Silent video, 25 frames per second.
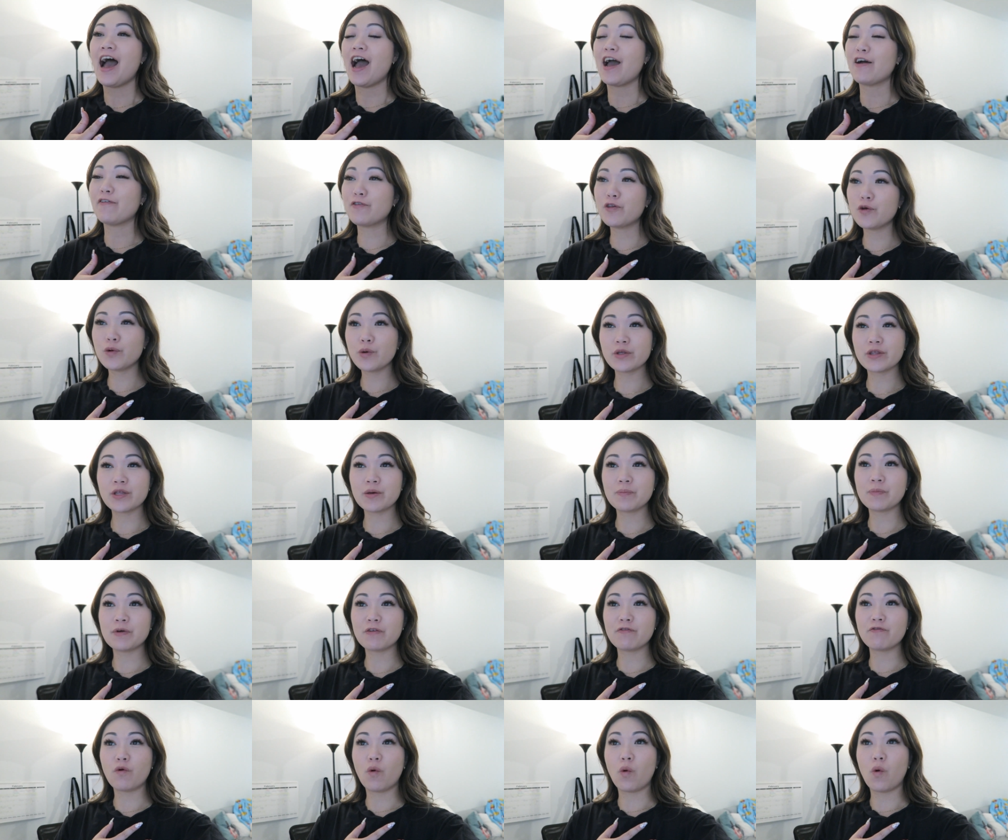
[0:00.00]
I flew with
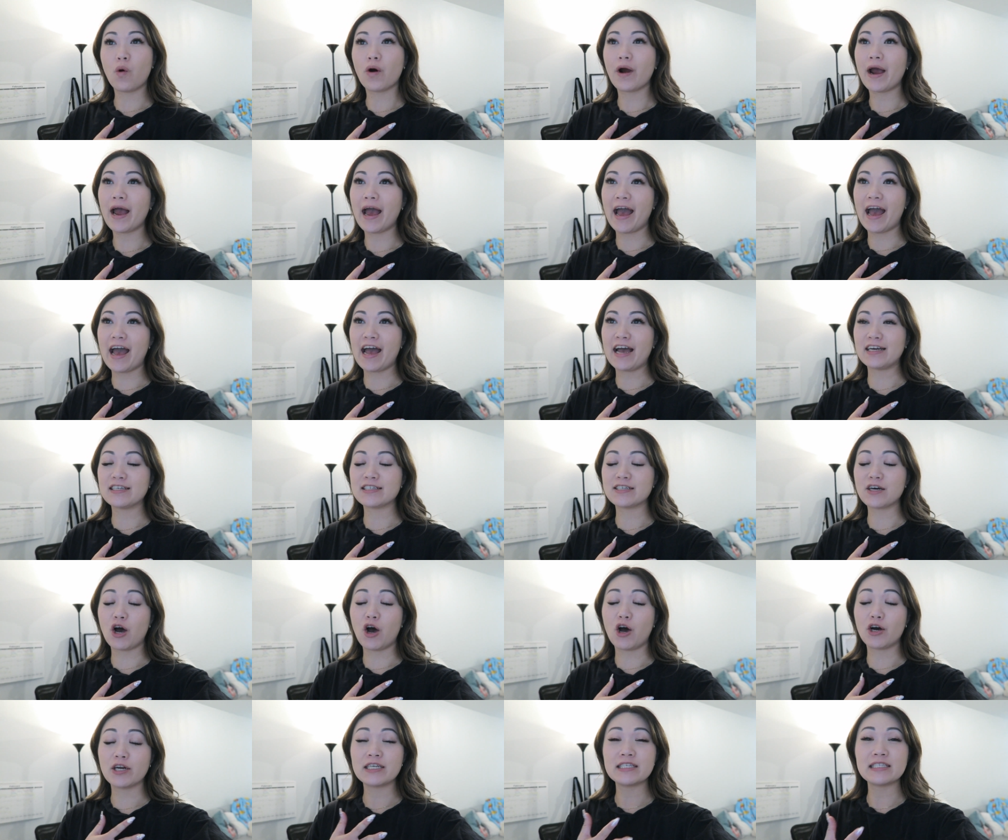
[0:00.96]
them before, and
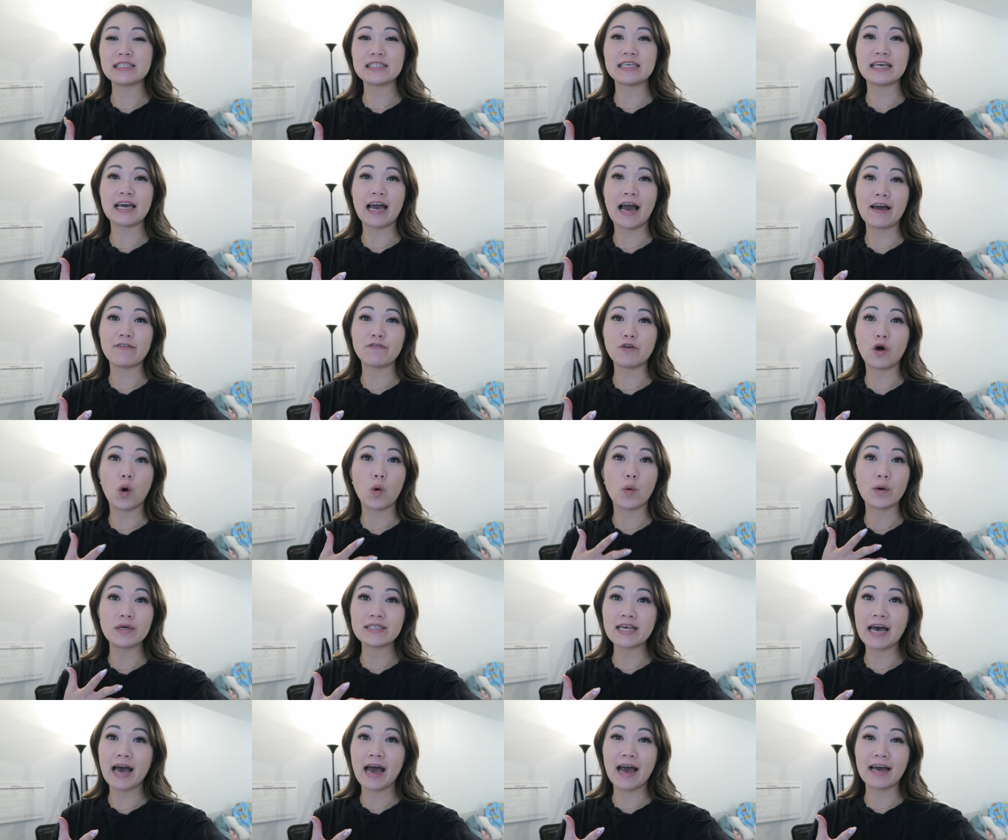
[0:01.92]
honestly, I've
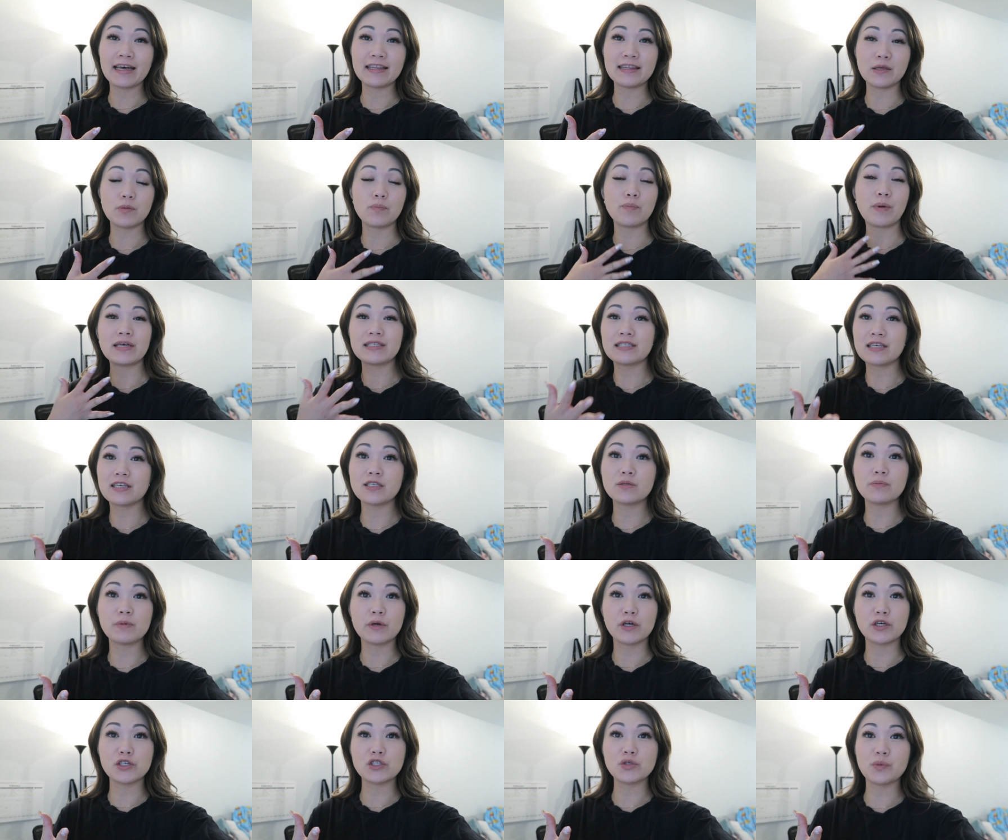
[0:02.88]
always had the best
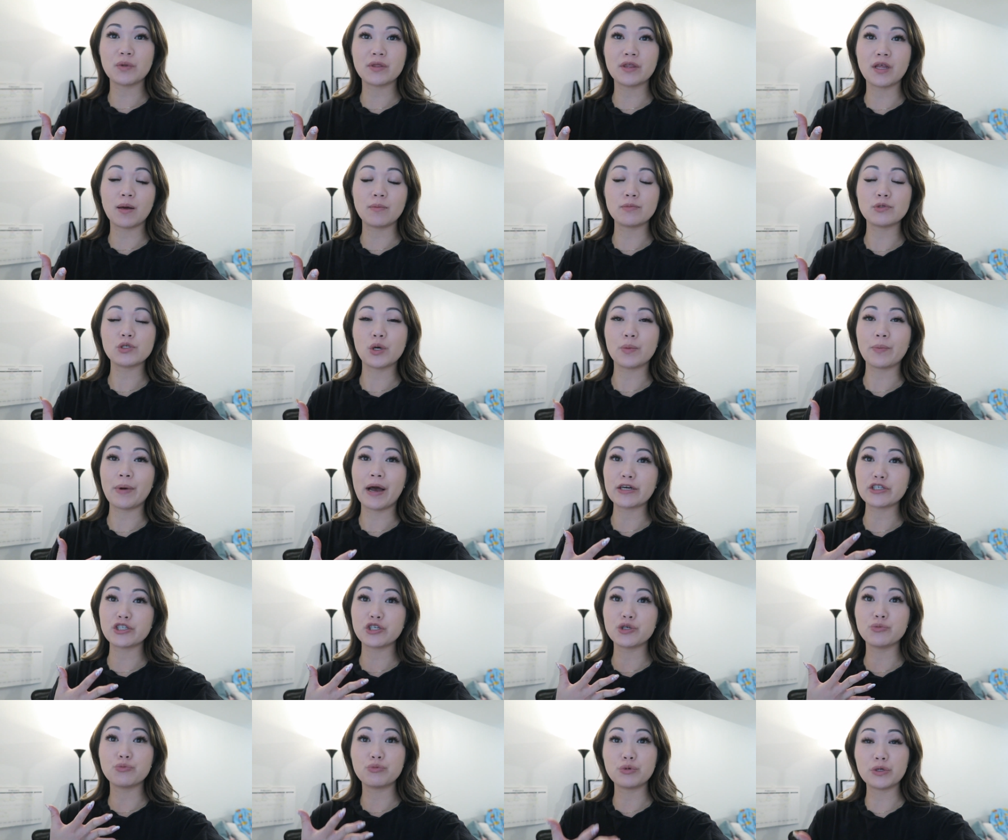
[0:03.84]
experience with them. So I'm
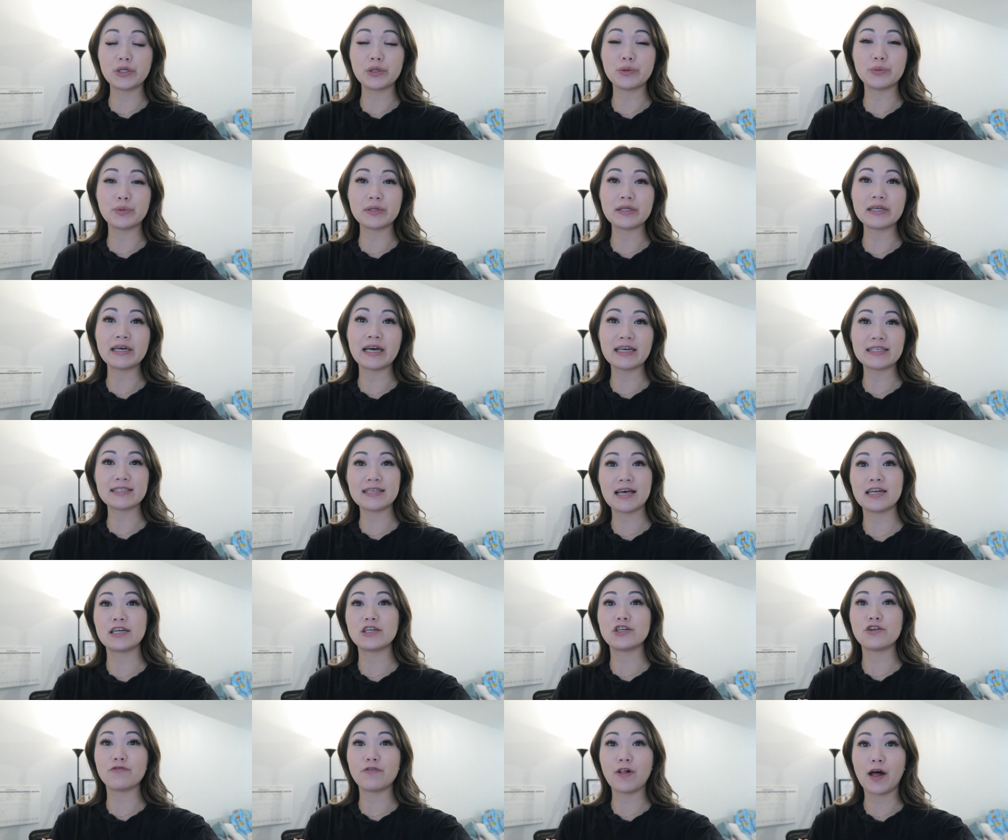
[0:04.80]
actually really, really
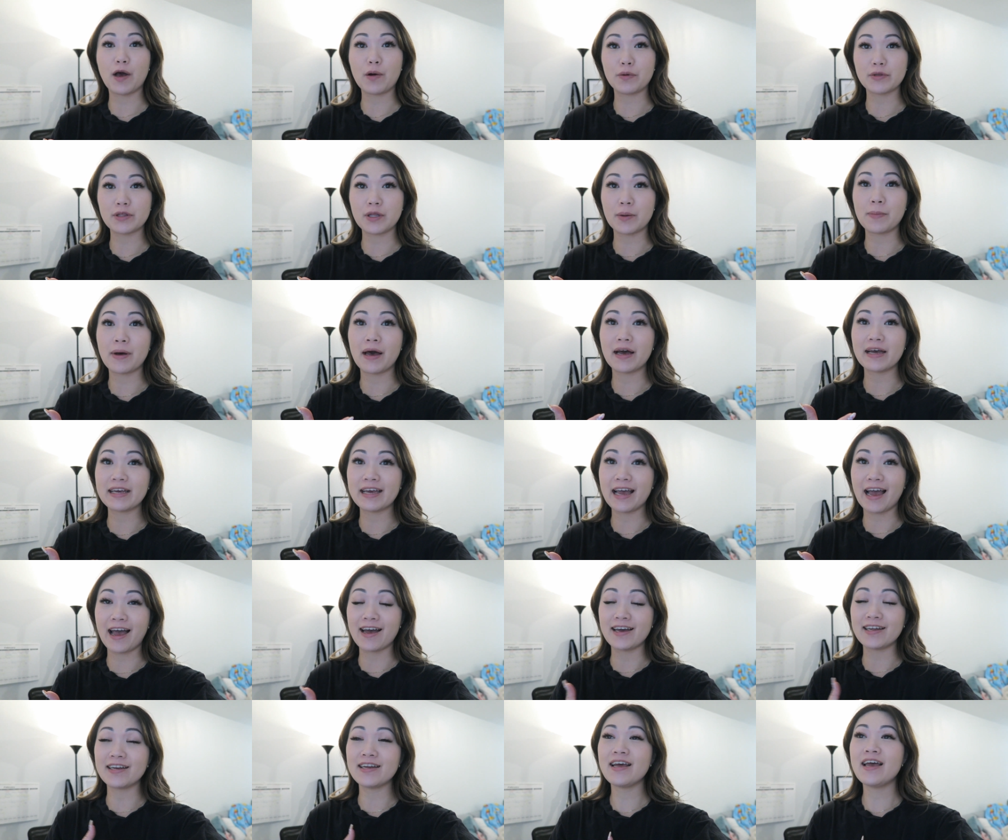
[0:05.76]
excited to fly with them
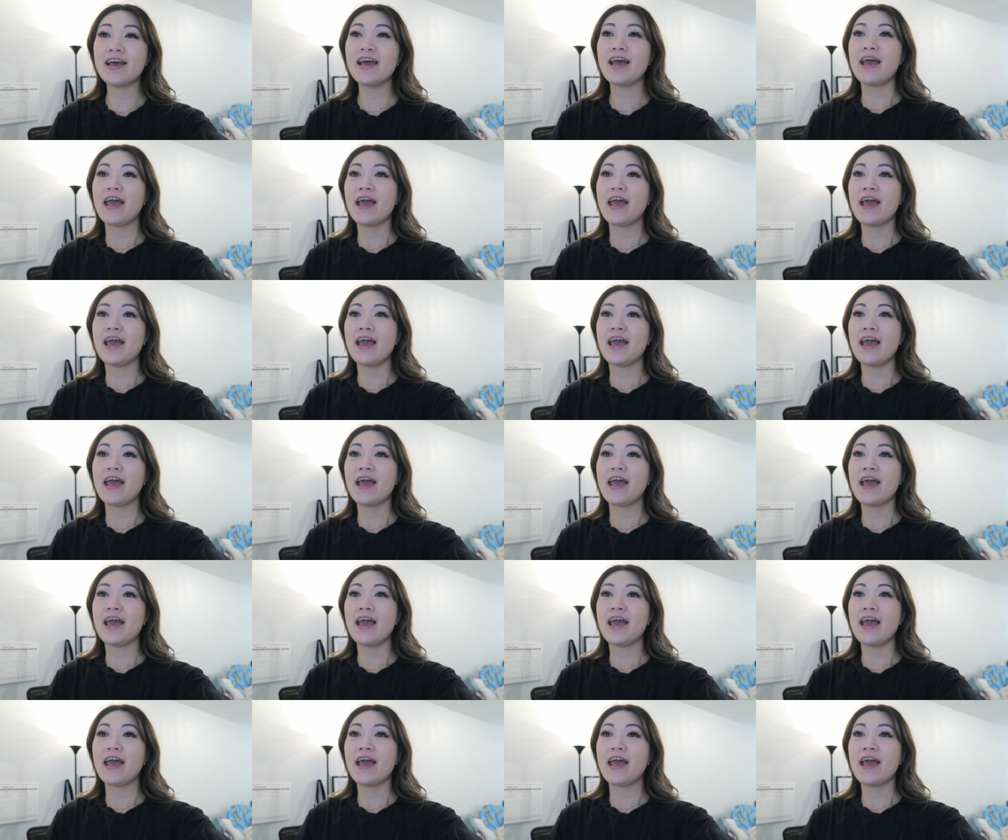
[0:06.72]
again.